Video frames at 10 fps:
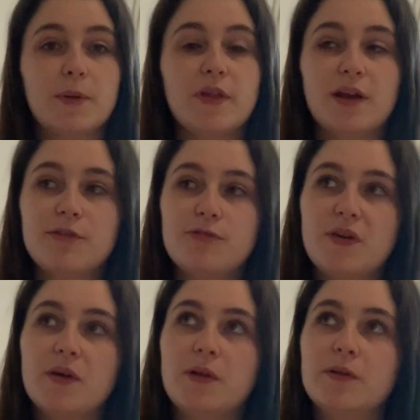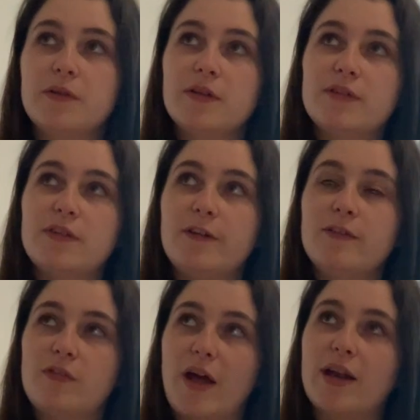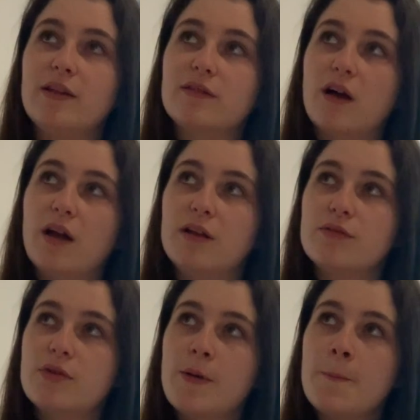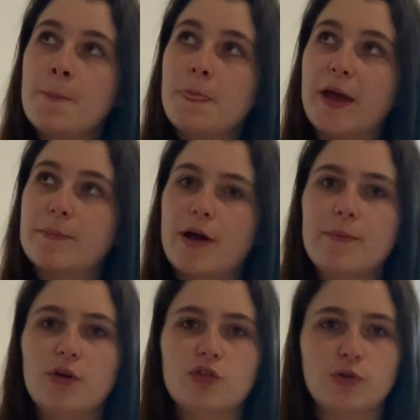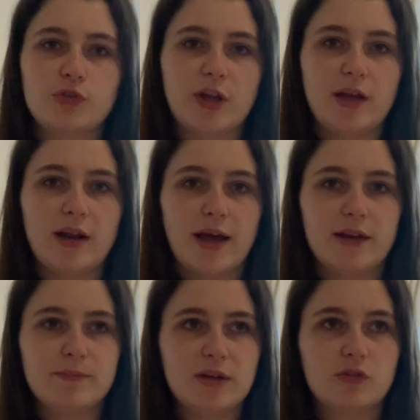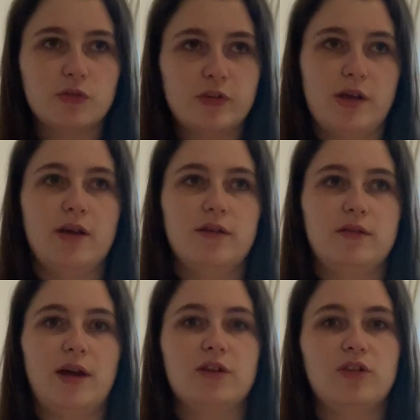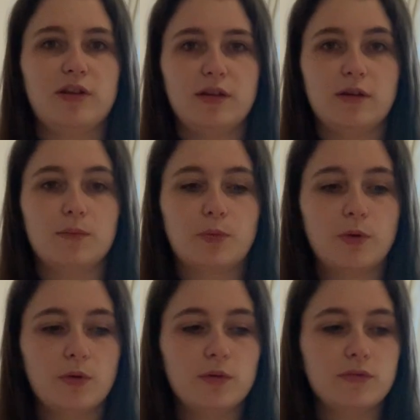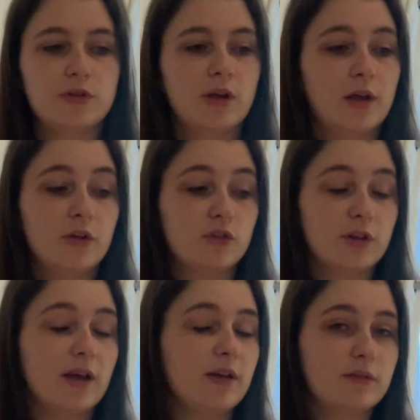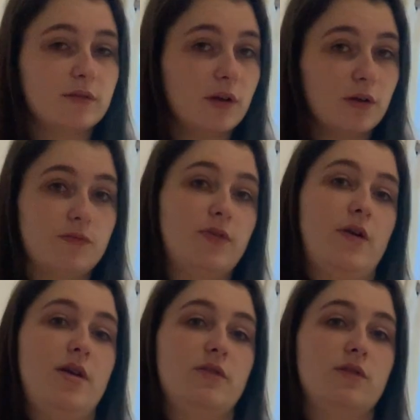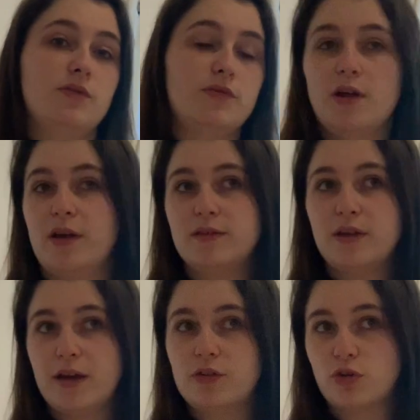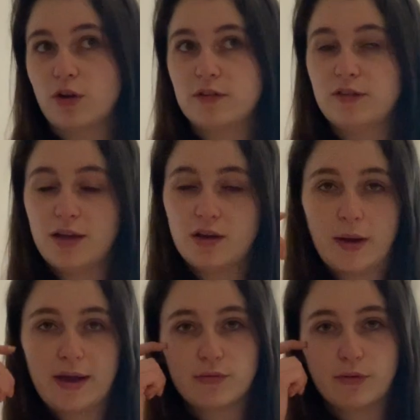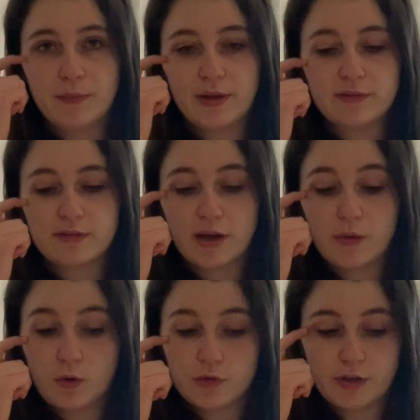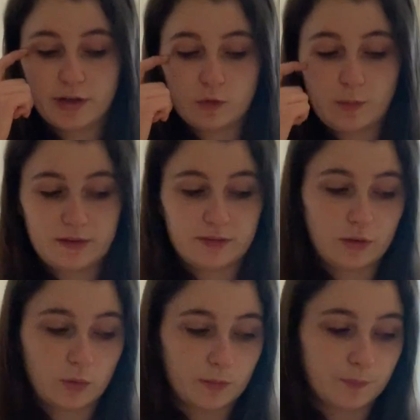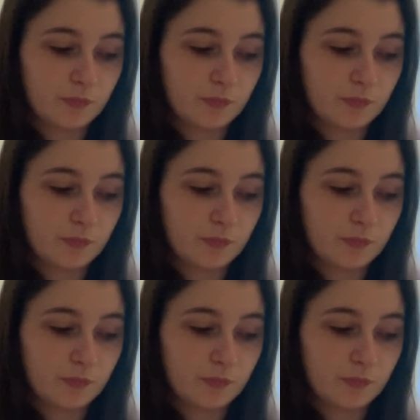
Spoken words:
But then I feel that since then, it's kind of like my emotional state and mental state has actually improved. So that is a very sort of nice extra takeaway from this that I wasn't expecting at all.